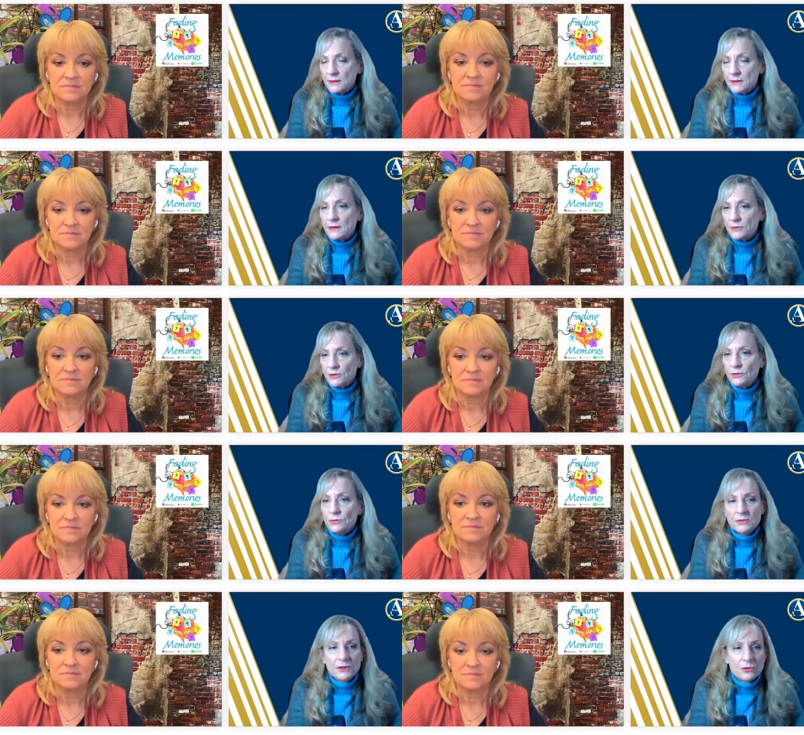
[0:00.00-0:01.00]
Speaker 1: You know,
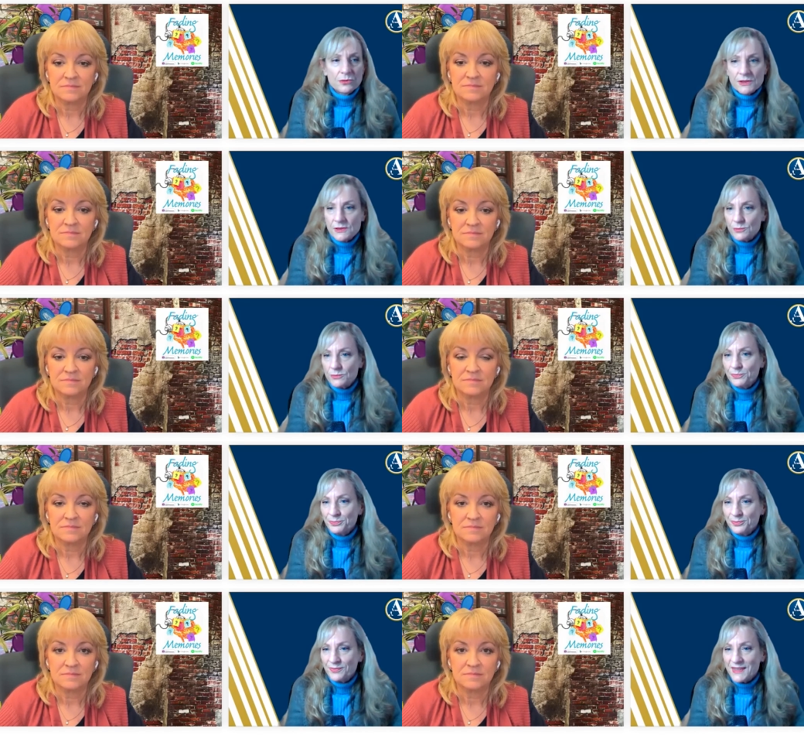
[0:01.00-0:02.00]
you you just
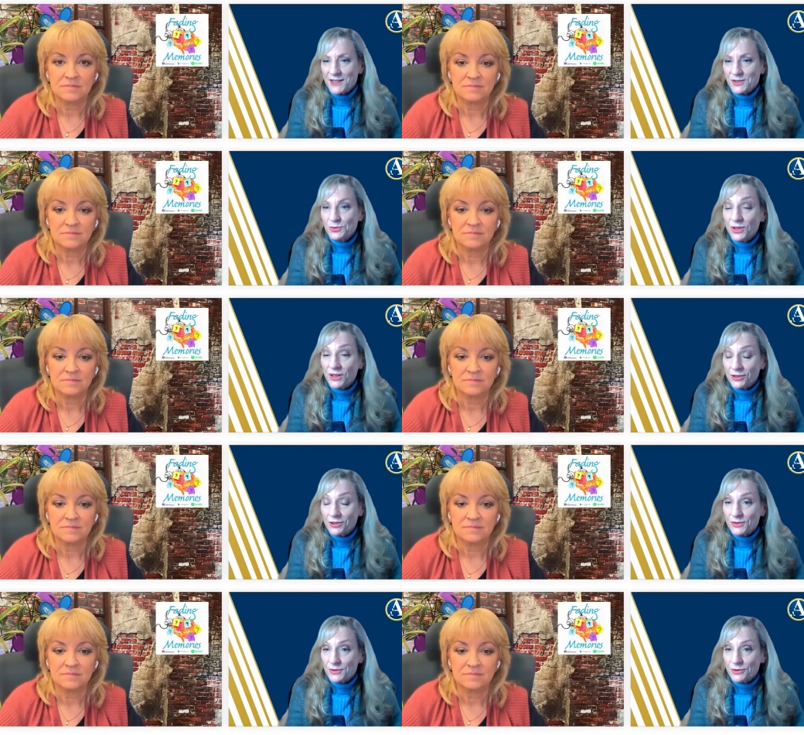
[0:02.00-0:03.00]
not too long
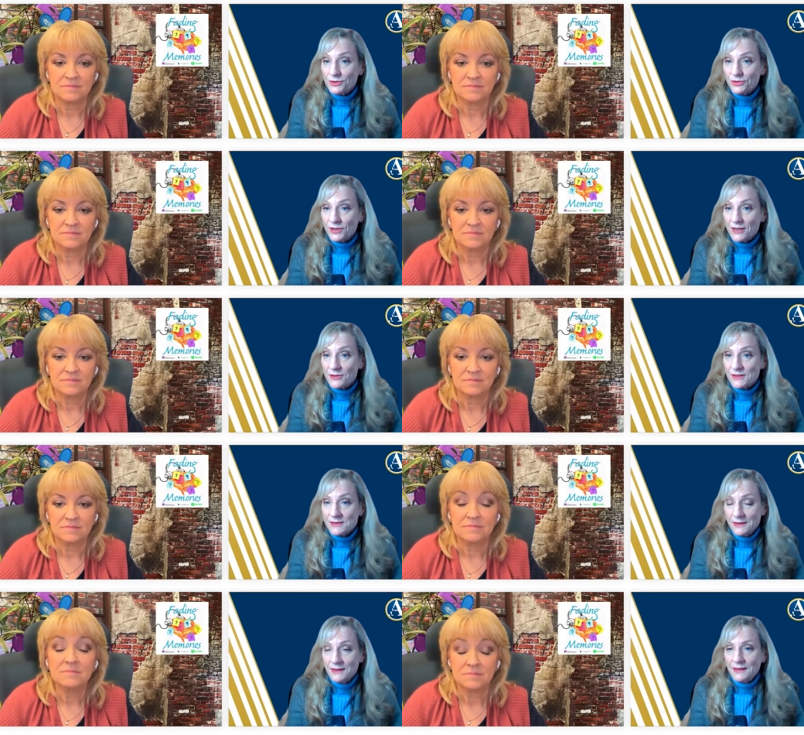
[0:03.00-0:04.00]
ago sold your house
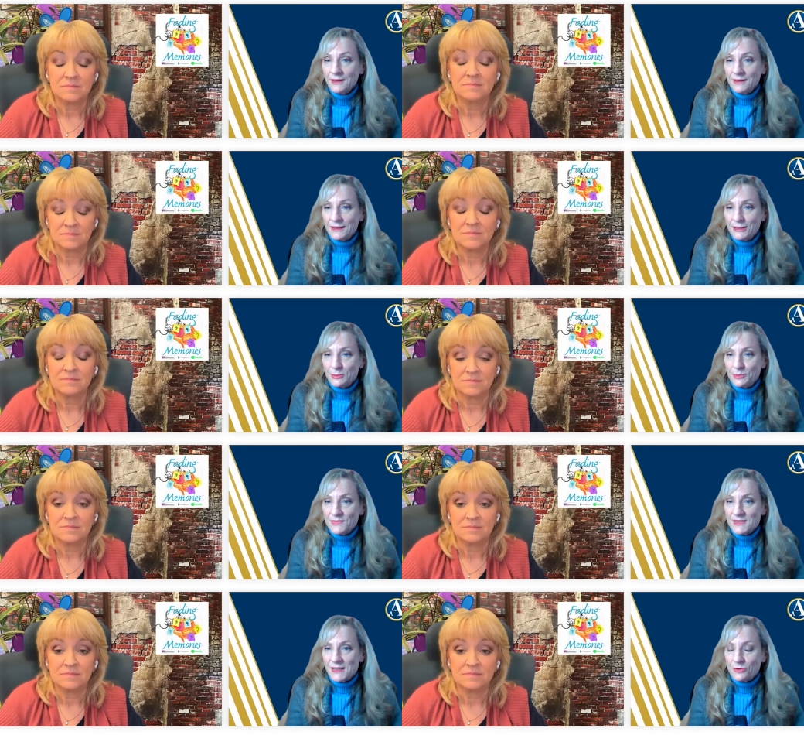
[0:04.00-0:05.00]

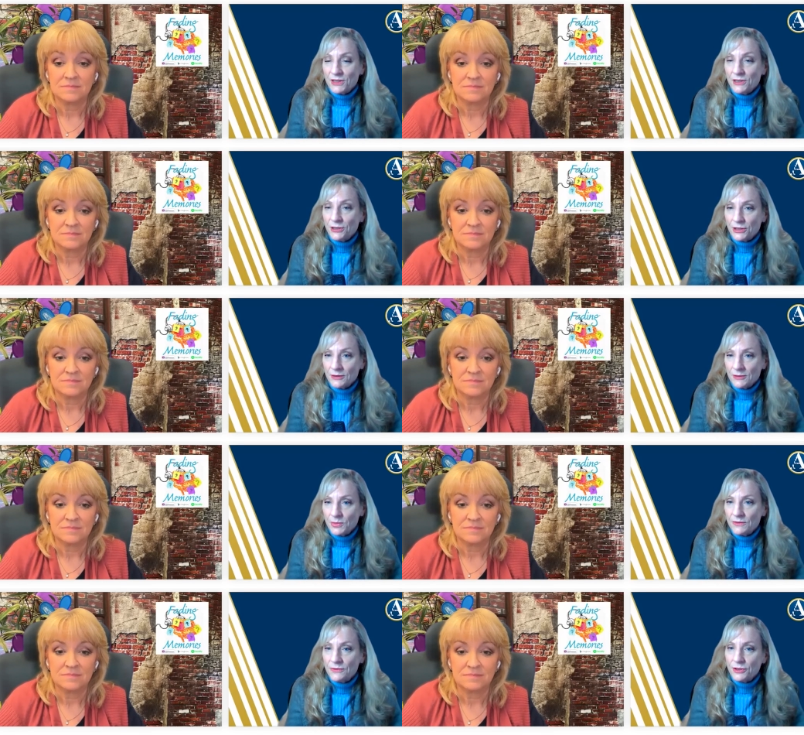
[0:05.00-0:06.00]
um, down here
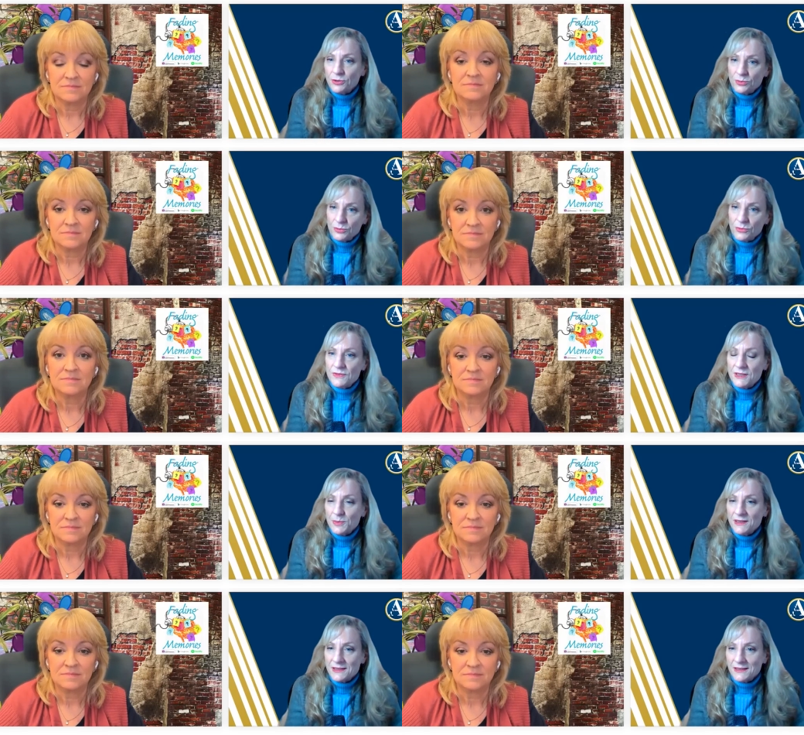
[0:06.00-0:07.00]
before you moved
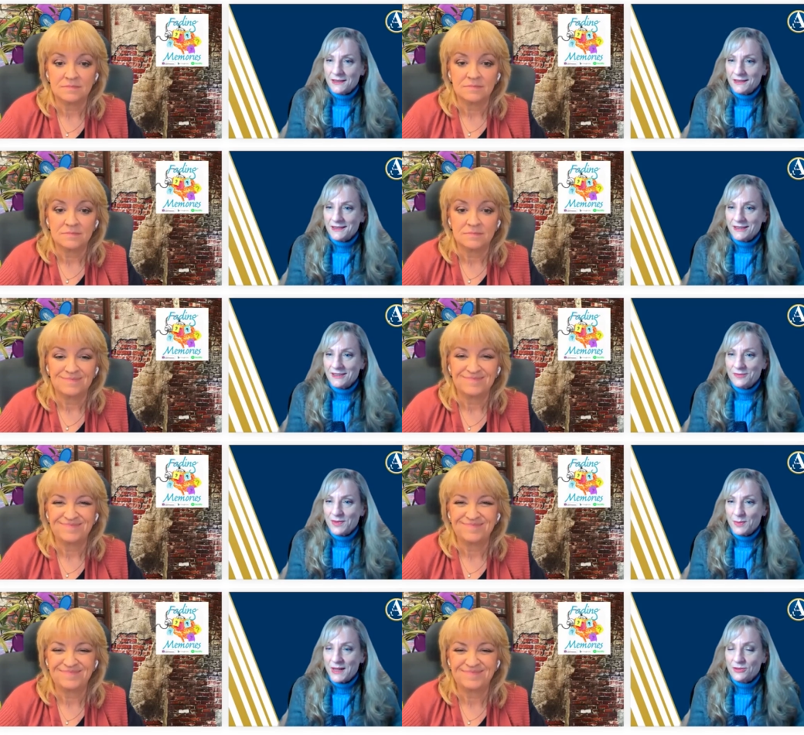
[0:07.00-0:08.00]
up into the
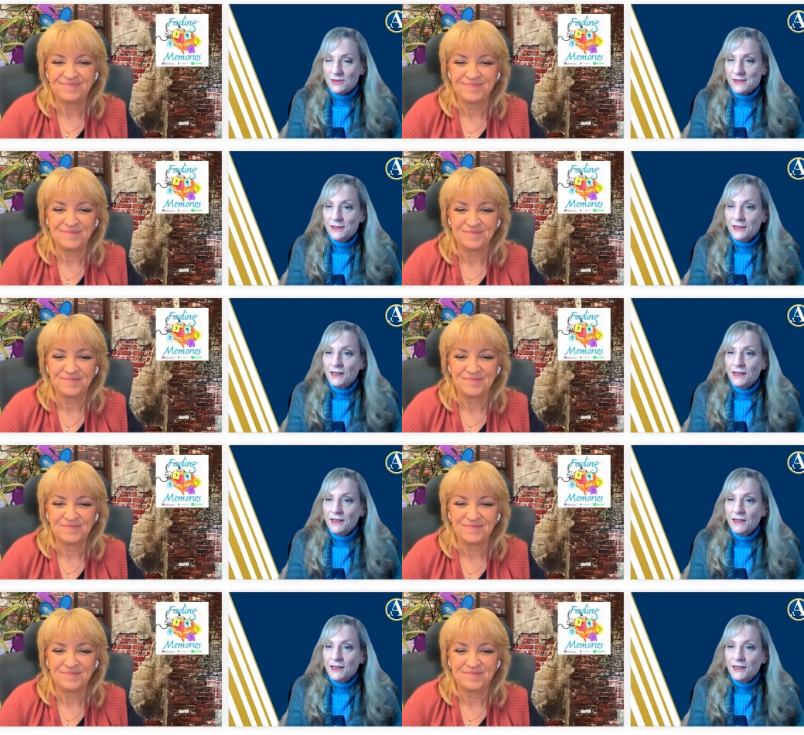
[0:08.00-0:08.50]
the mountains